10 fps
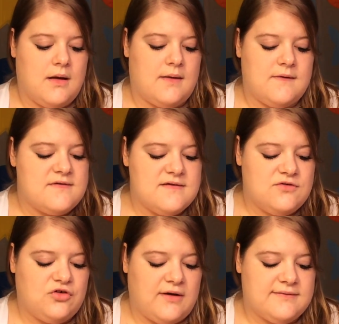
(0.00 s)
And this
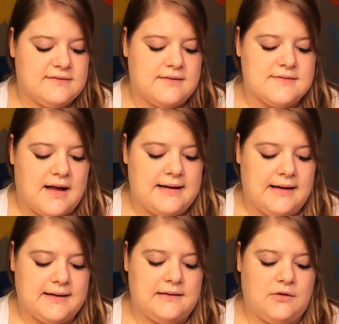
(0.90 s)
is just because I
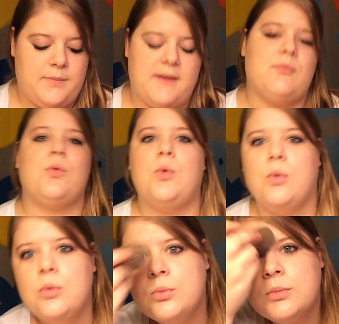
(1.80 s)
like a little bit
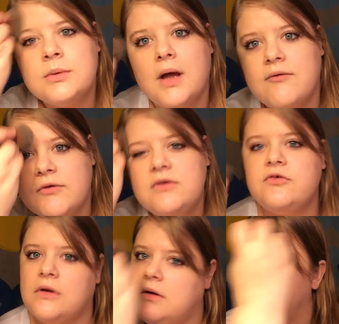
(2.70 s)
more
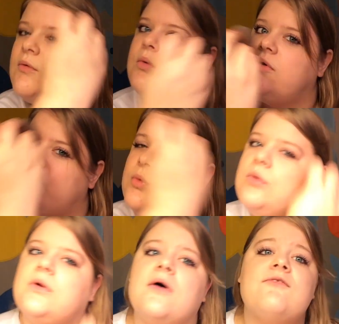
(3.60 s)
coverage. I've always
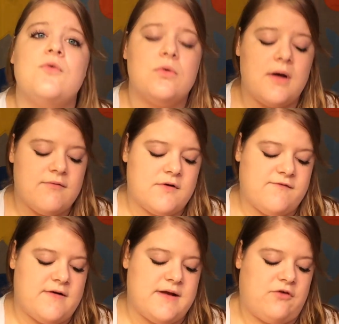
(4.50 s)
worn a full coverage
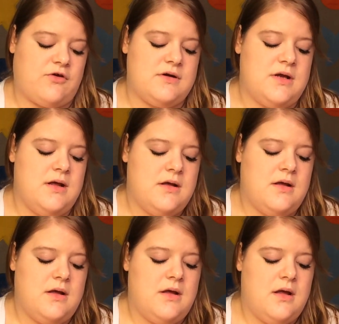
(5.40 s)
foundation,
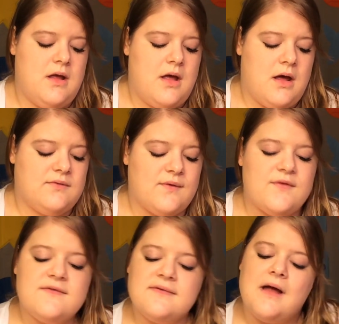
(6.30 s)
so
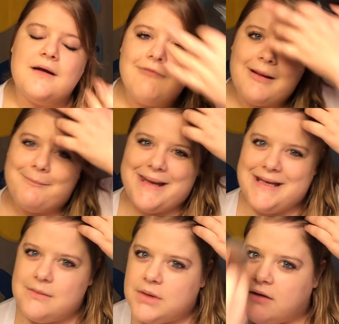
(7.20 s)
this is kind of like
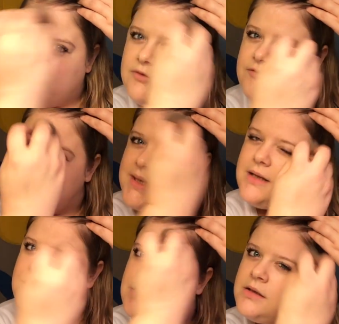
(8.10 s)
medium coverage for me,